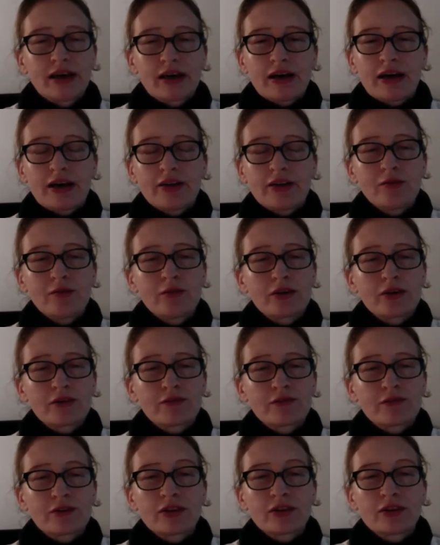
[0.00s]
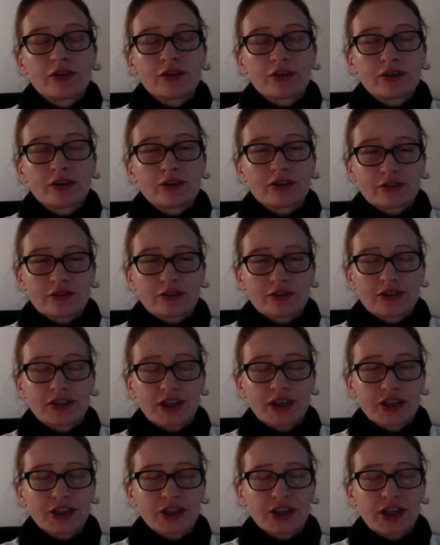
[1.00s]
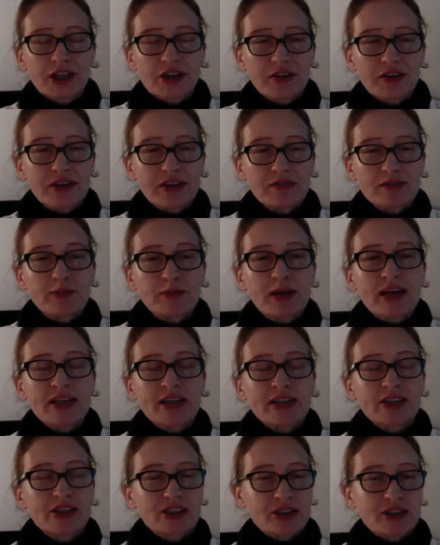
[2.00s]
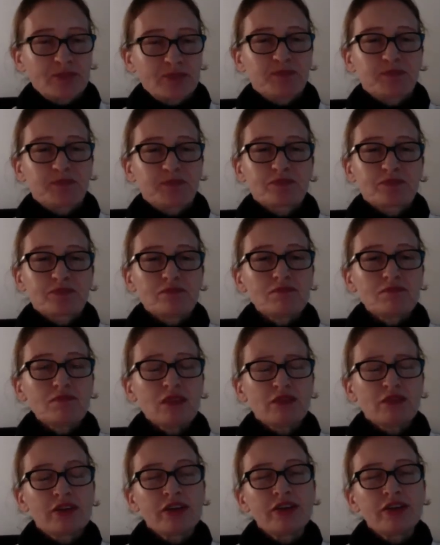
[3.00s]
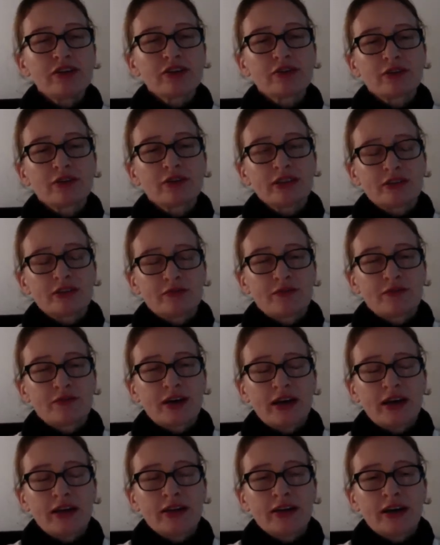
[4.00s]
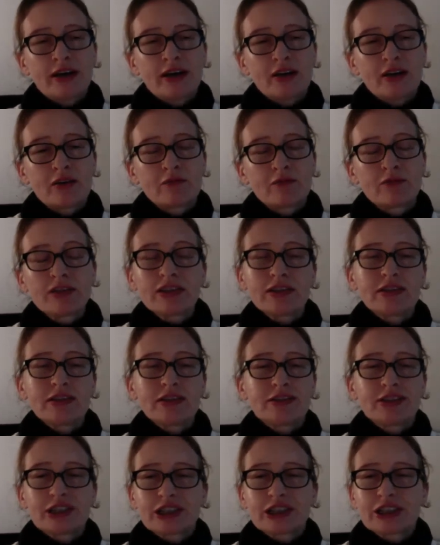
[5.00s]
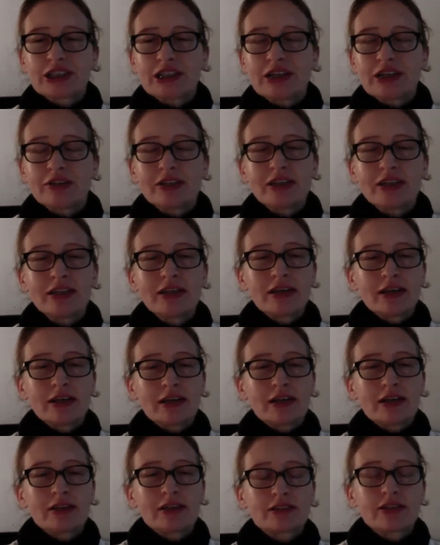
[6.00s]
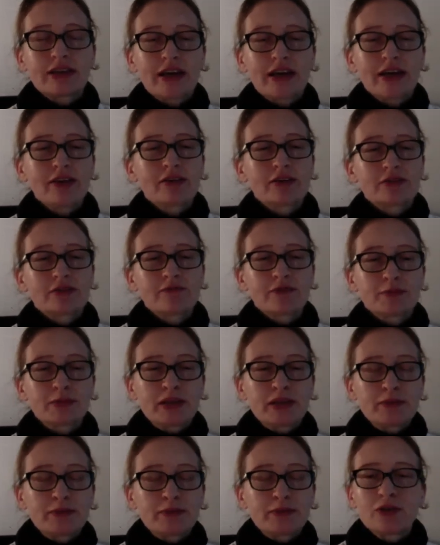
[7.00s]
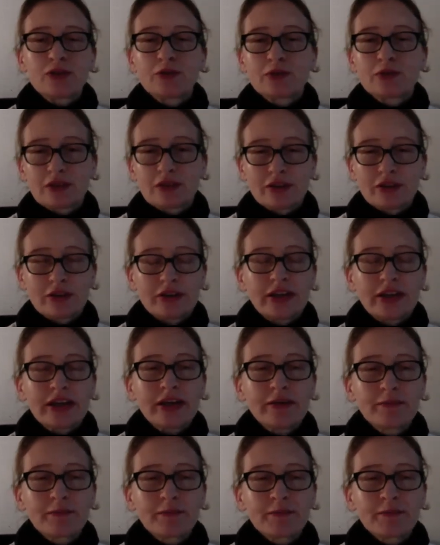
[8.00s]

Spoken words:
and you look for a learner's dictionary of Spanish. Then you're going to find a really neat dictionary. It's tailored for people who are learning.